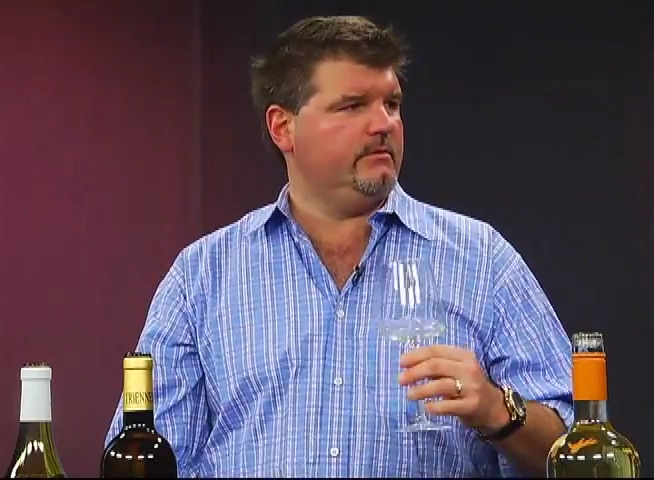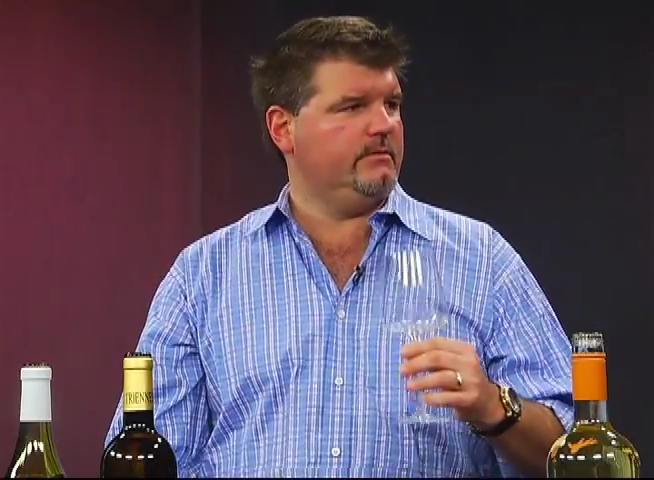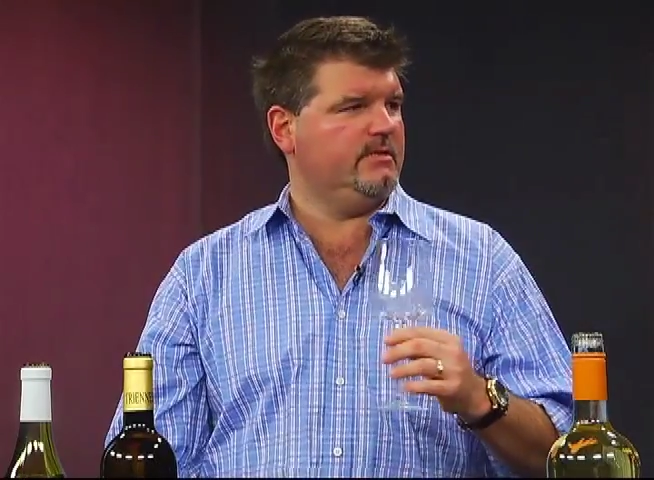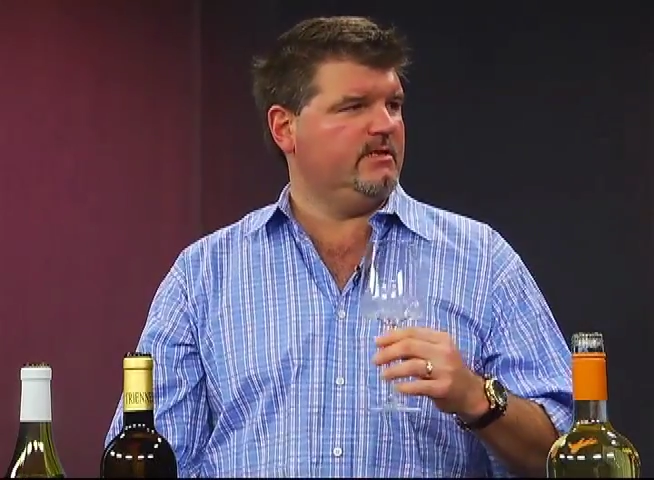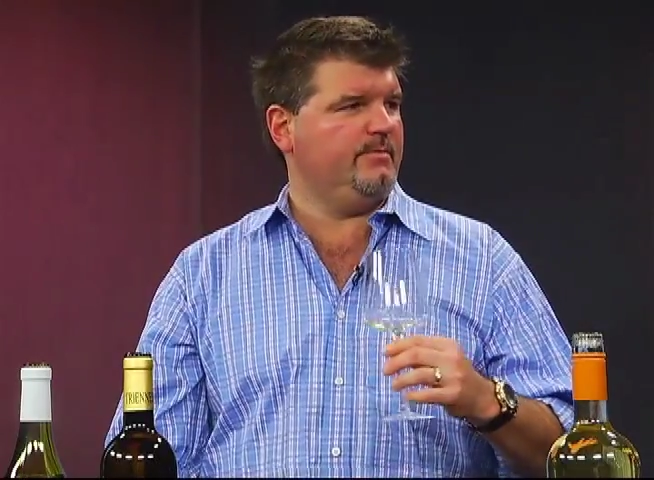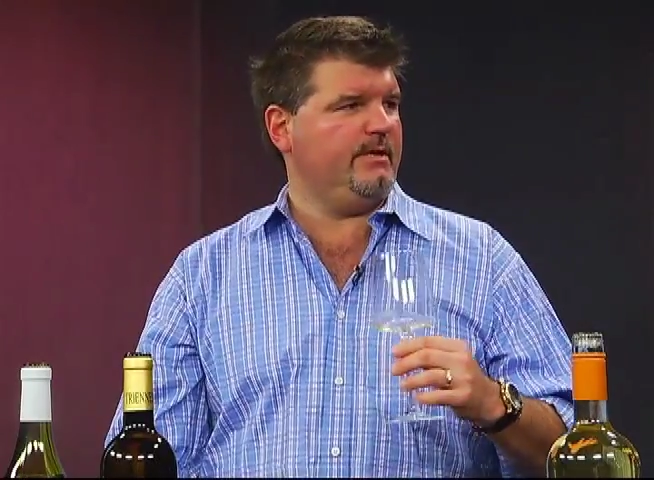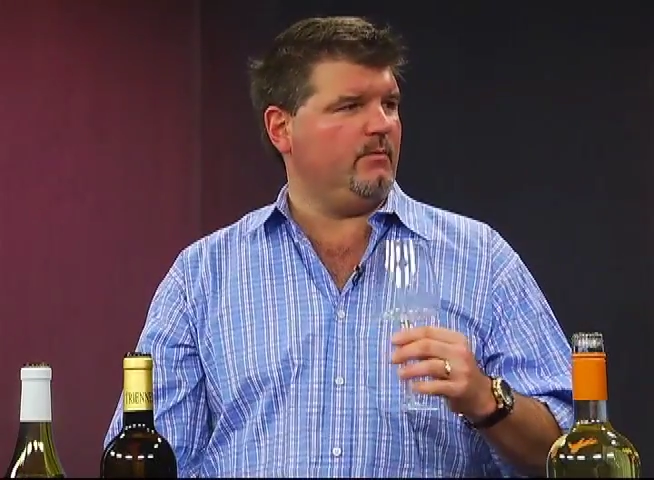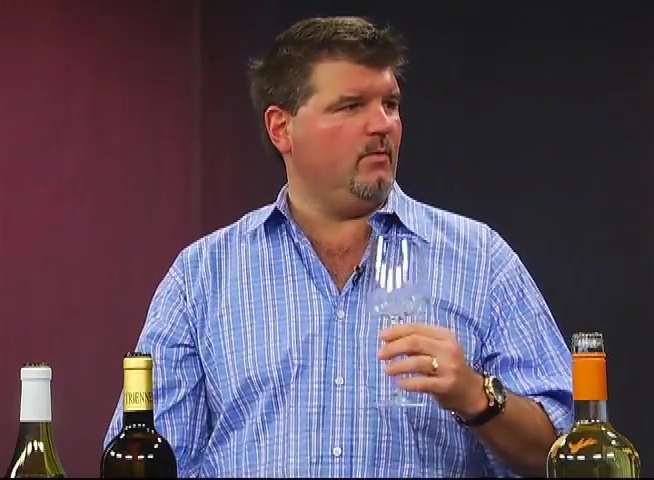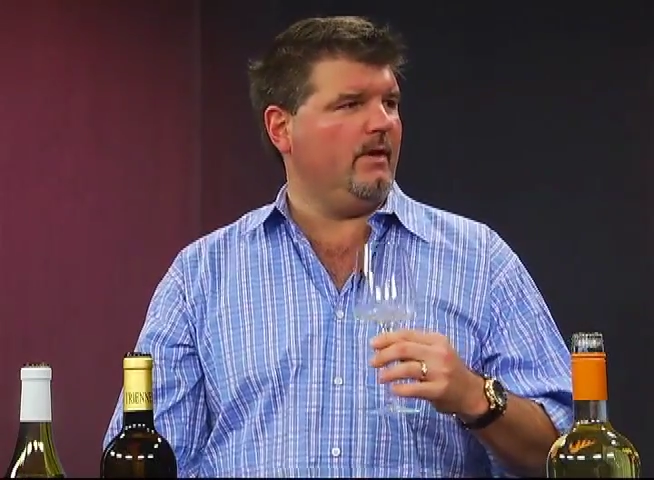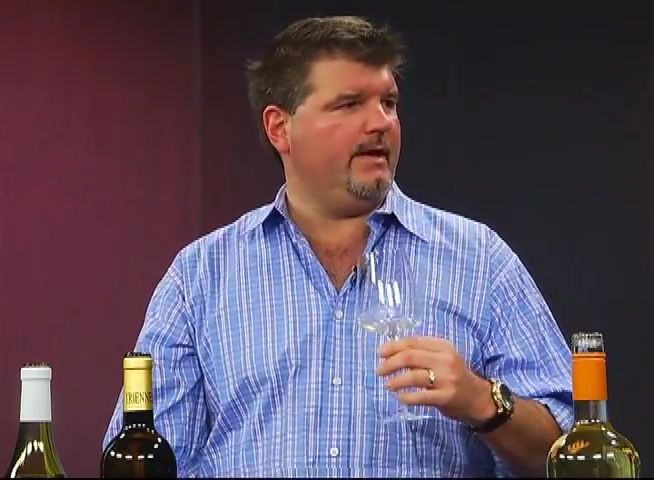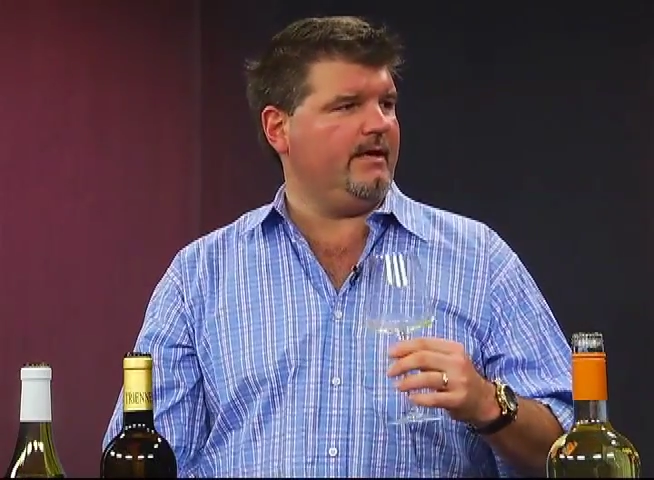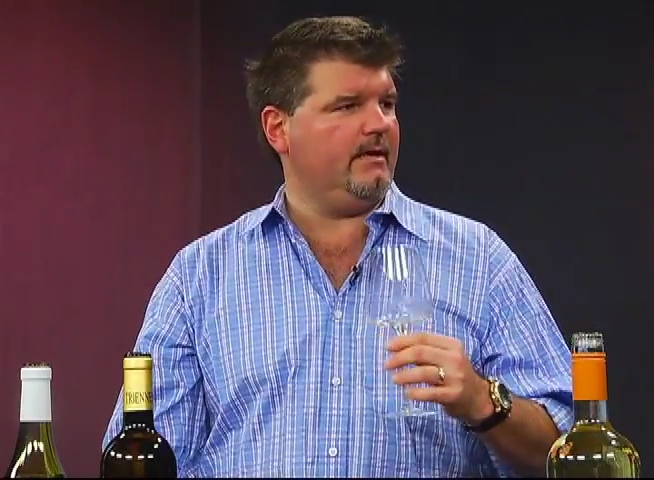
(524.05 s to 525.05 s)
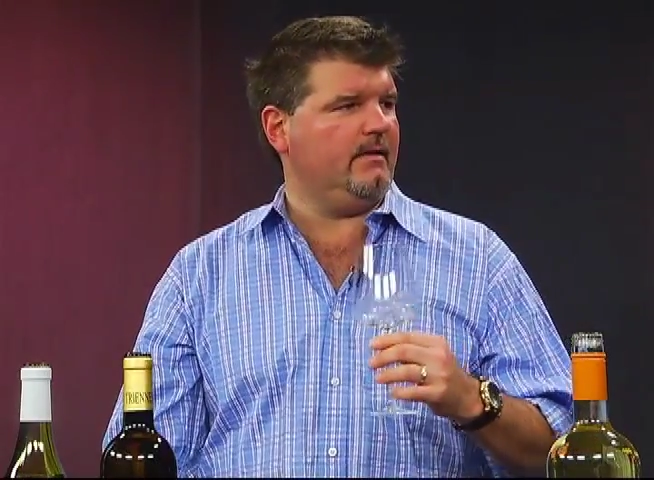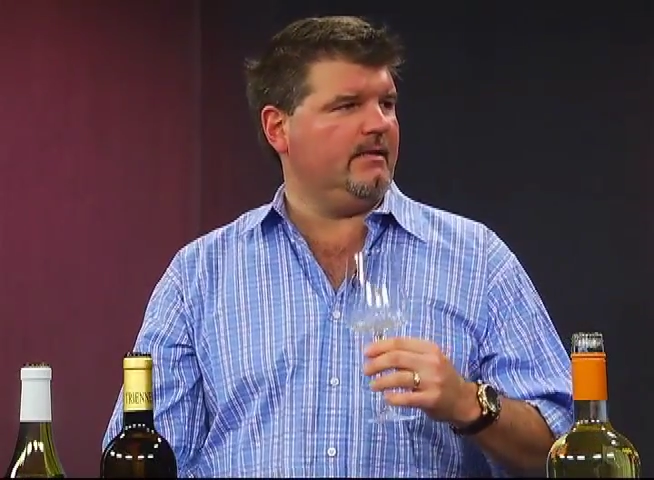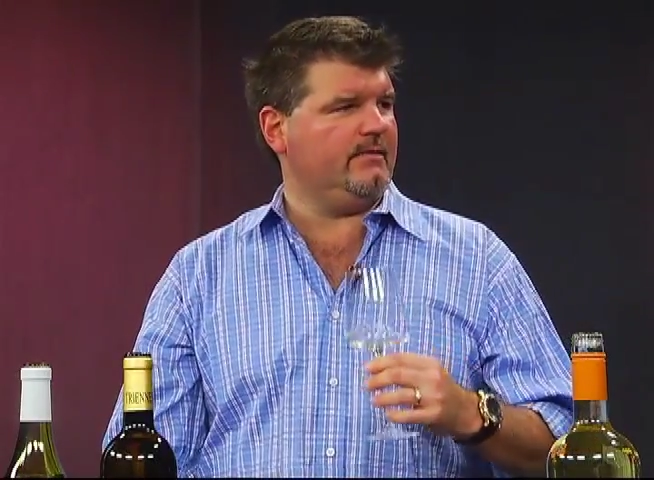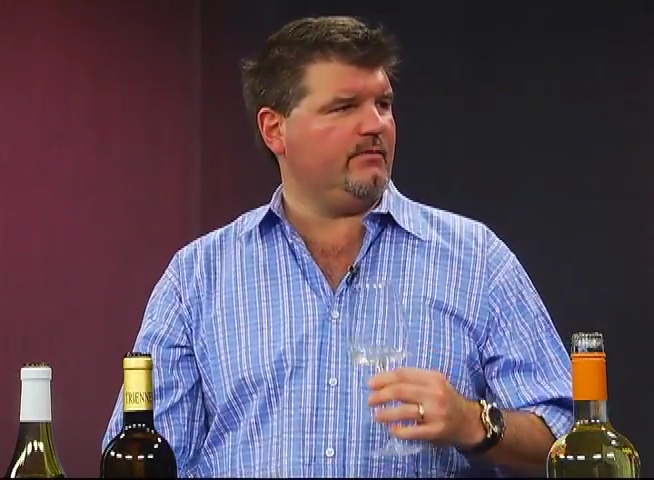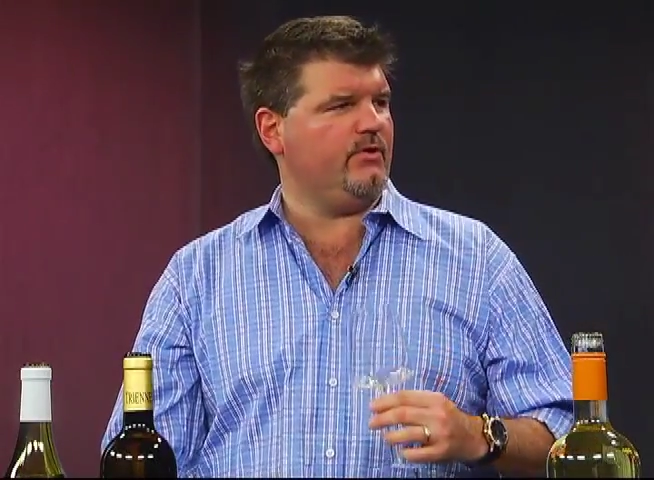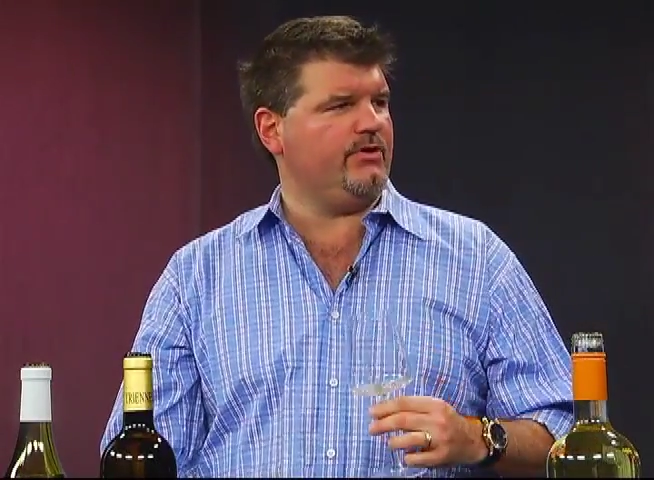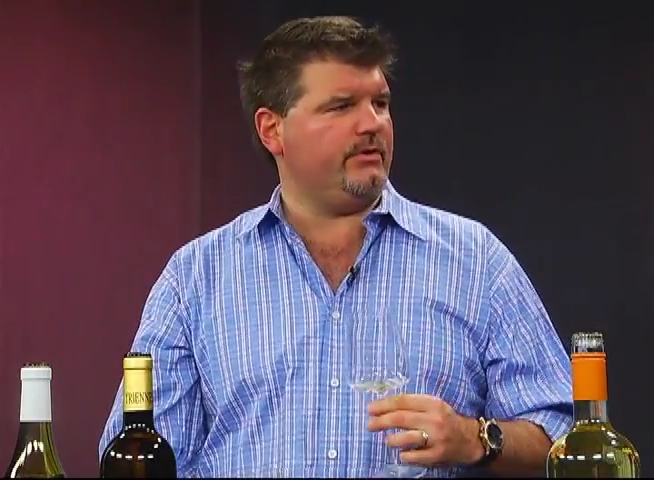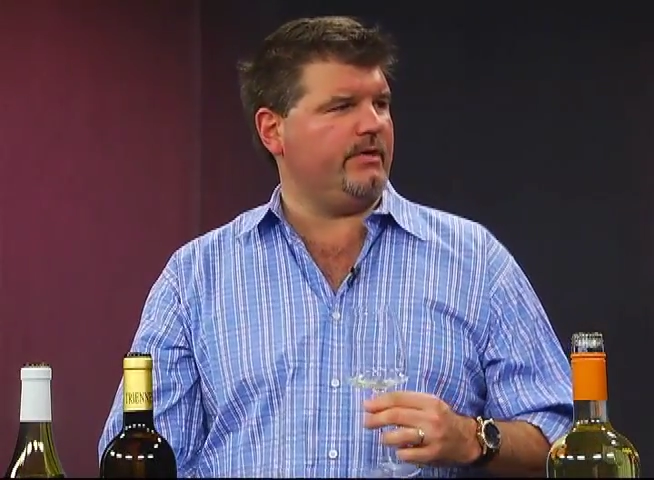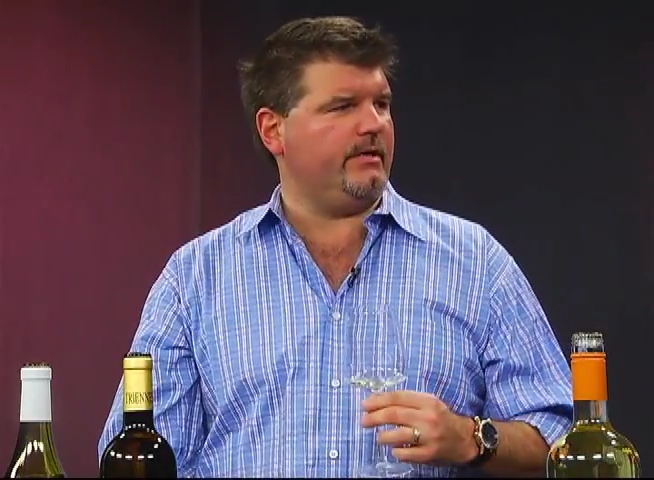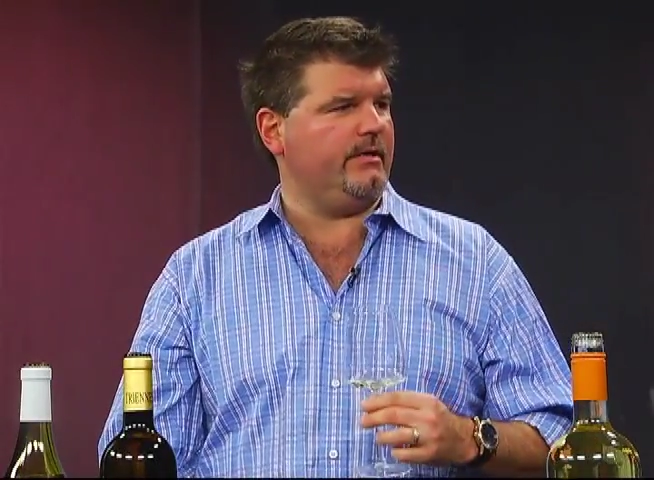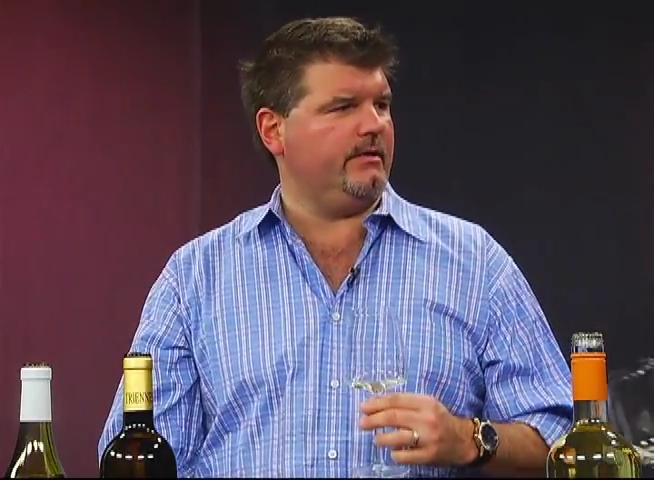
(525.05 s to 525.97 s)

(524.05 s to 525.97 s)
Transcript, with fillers: spin white in a glass? Of course you can. Yeah,